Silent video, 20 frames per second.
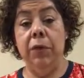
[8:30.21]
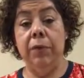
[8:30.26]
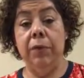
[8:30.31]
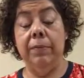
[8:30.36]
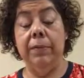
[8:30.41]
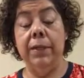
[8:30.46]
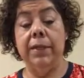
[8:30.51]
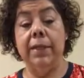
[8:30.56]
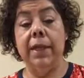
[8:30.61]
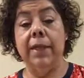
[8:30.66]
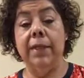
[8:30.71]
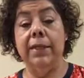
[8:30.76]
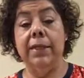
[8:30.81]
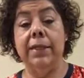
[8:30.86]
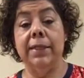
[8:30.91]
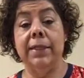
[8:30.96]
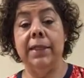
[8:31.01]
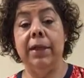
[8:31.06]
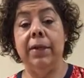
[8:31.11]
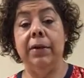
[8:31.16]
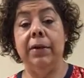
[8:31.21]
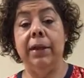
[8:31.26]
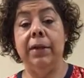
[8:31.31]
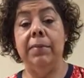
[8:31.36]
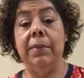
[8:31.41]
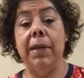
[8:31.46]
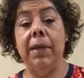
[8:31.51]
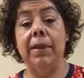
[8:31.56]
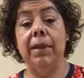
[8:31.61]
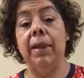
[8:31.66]
them does not necessarily
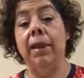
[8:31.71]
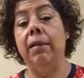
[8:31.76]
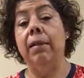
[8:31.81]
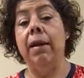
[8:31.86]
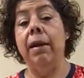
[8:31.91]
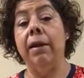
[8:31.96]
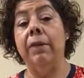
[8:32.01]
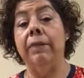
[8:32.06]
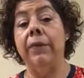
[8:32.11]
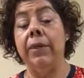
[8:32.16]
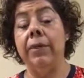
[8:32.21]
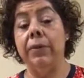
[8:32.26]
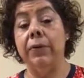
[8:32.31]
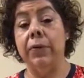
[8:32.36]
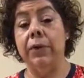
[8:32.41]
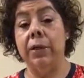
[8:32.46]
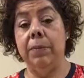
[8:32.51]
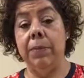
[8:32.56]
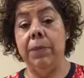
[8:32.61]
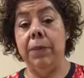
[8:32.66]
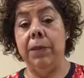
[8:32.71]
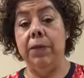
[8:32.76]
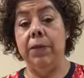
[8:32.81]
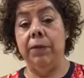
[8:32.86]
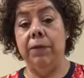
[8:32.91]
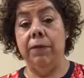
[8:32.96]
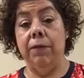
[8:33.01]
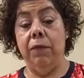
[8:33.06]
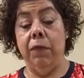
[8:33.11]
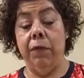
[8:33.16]
mean that a lot of it is going to be
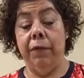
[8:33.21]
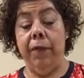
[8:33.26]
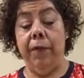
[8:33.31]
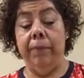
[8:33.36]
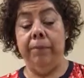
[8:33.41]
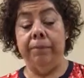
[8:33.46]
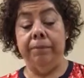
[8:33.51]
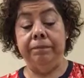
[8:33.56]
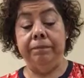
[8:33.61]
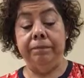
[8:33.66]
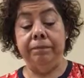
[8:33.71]
good for them.